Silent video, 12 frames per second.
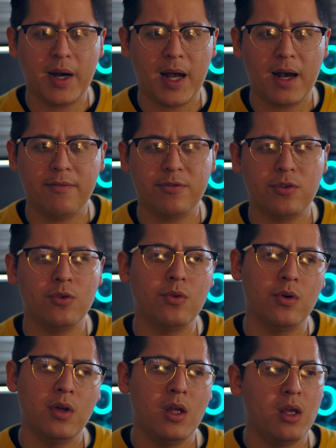I have to
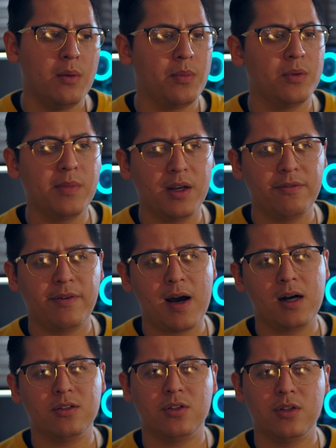put my
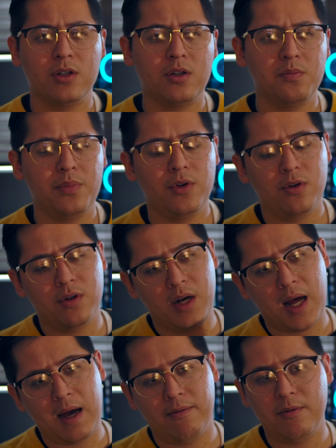files on the computer and
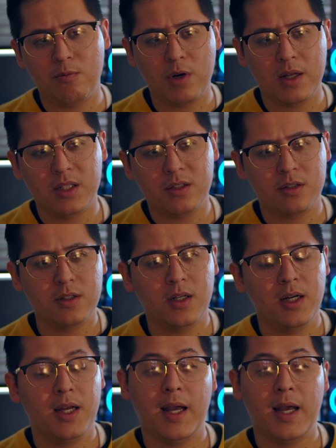have them render,